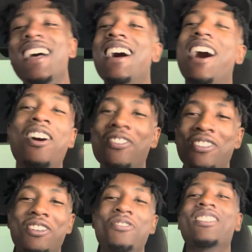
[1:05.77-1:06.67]
I don't
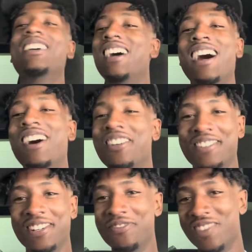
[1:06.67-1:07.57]
know,
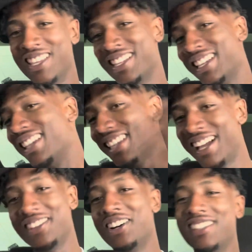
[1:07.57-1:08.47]
man.
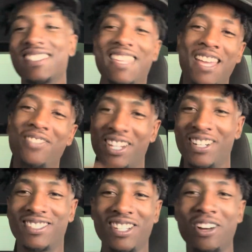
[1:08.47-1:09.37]
Y'all know I just came in here to
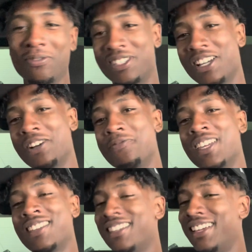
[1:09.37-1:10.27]
talk with y'all,
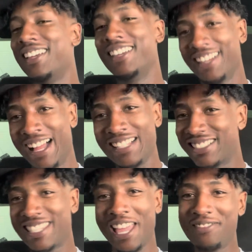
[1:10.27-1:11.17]
man. I
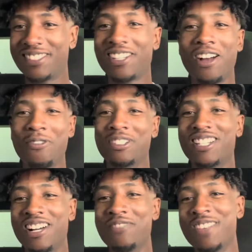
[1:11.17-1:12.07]
just came to talk with
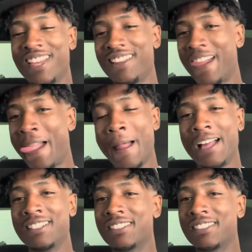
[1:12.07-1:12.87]
you, man. Stop